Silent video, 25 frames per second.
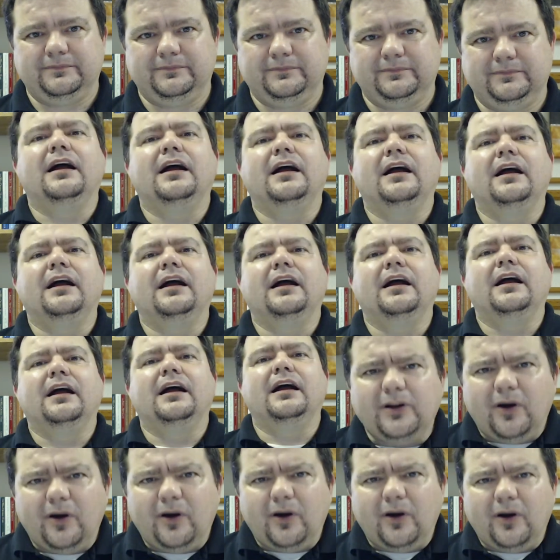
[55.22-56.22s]
Do you
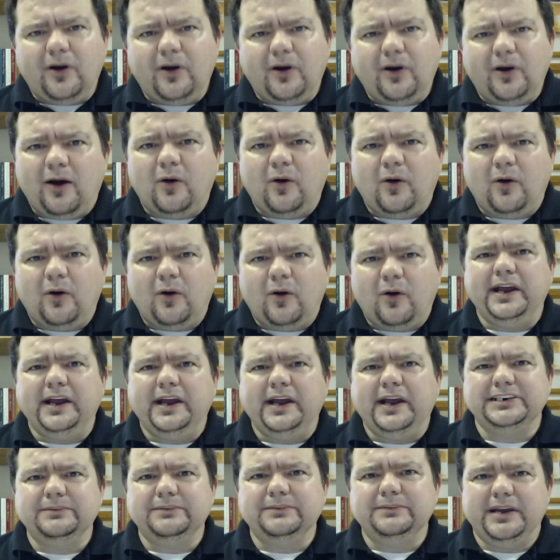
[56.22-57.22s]
know how
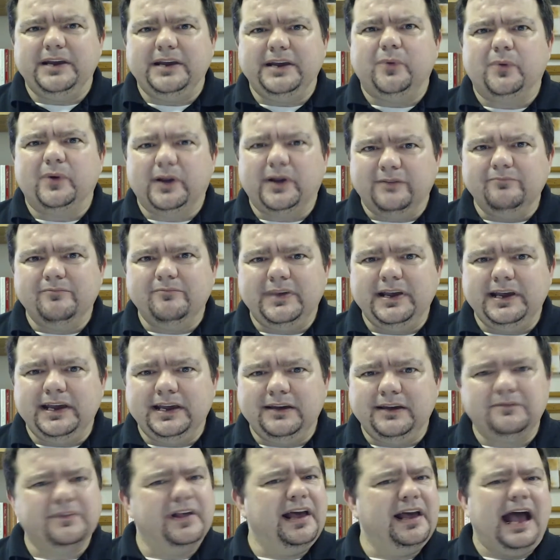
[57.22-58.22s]
crazy people can
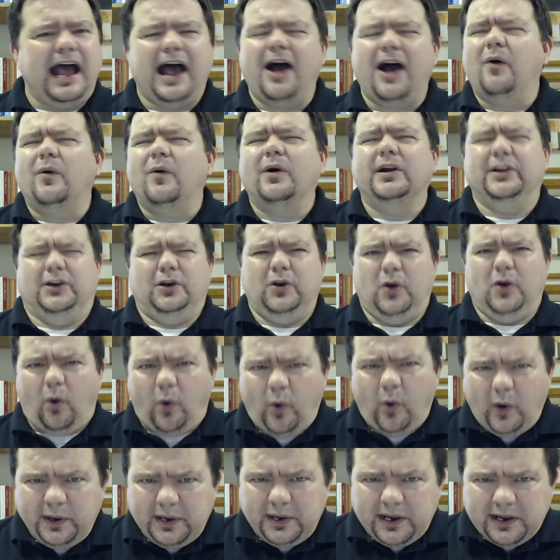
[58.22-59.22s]
be? How
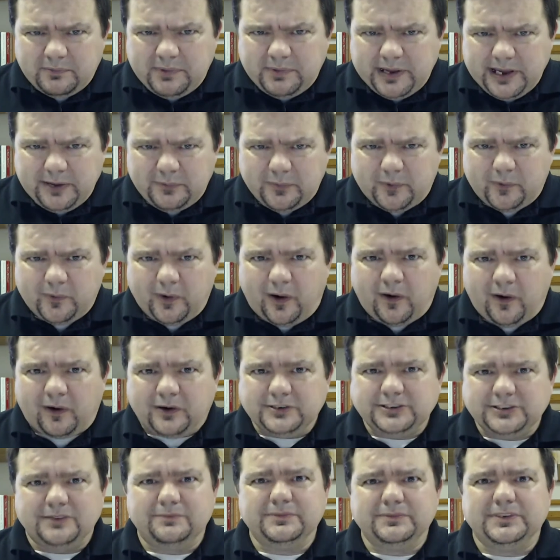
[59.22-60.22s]
annoying people are
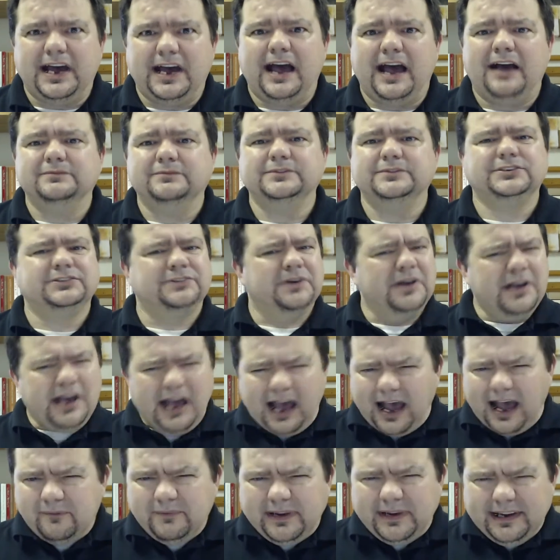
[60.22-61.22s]
sometimes?
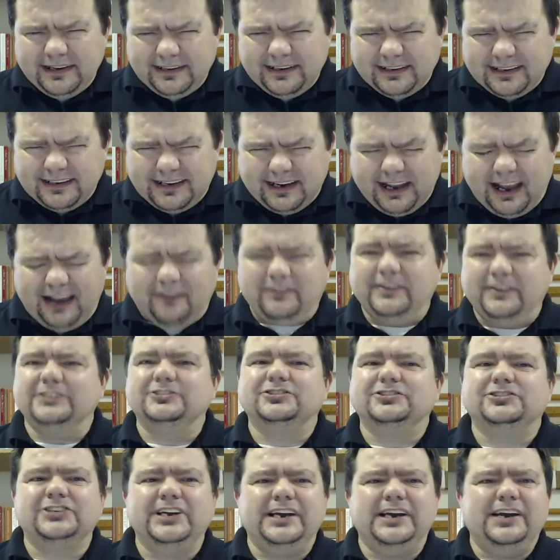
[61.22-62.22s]
I mean, have you
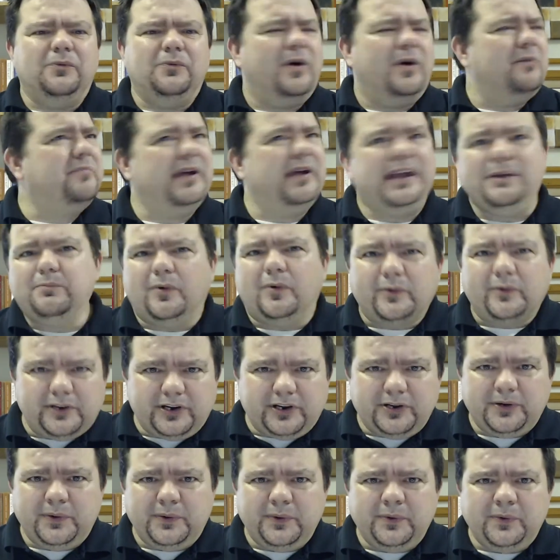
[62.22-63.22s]
seen what people
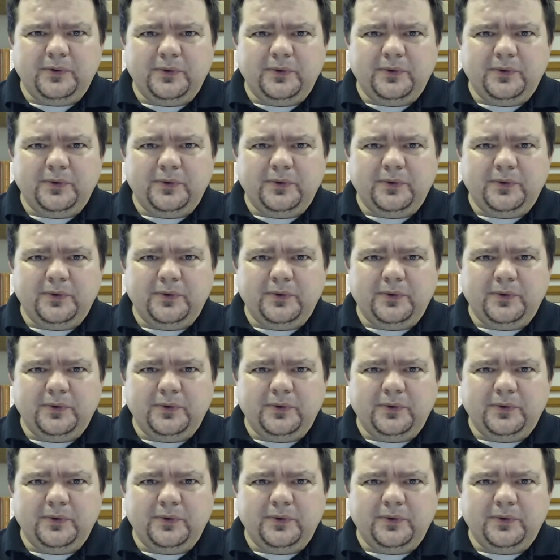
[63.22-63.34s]
do?